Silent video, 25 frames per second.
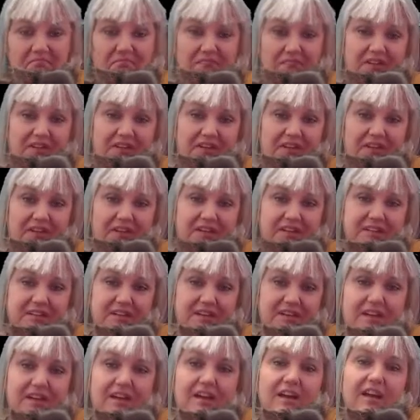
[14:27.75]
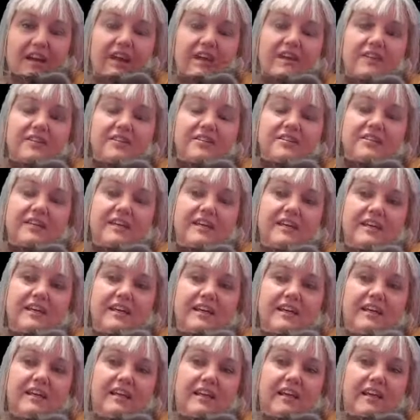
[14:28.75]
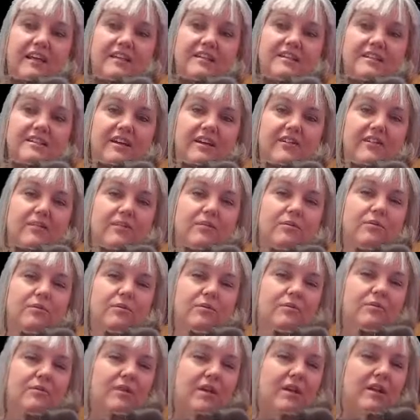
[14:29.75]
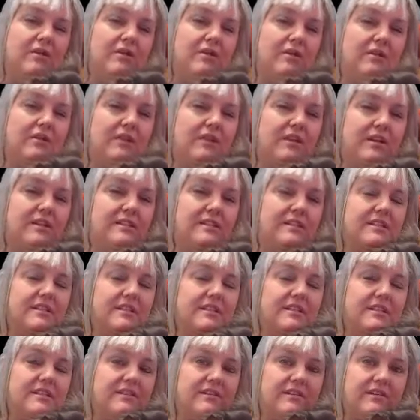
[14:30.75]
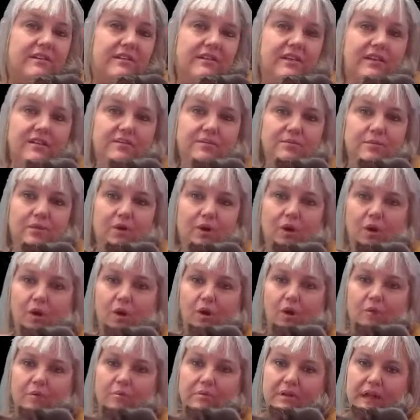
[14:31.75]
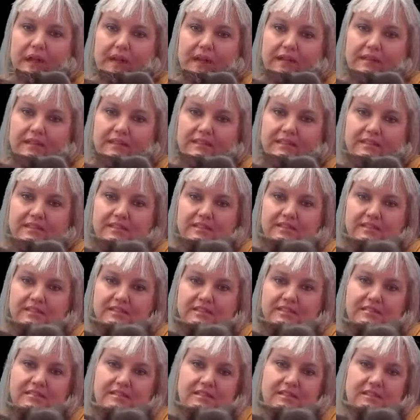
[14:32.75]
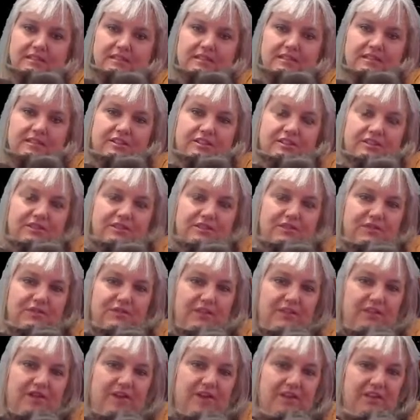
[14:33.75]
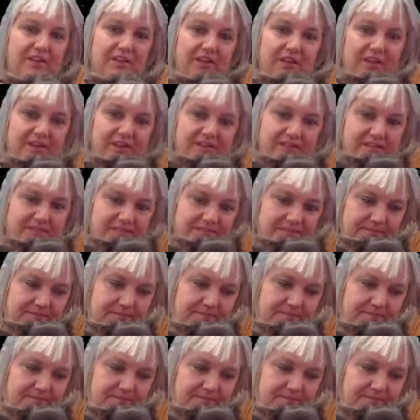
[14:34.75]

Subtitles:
And that. And I was thinking last night, I thought, I might look on the internet and see if I can get some heart plates and stuff like that.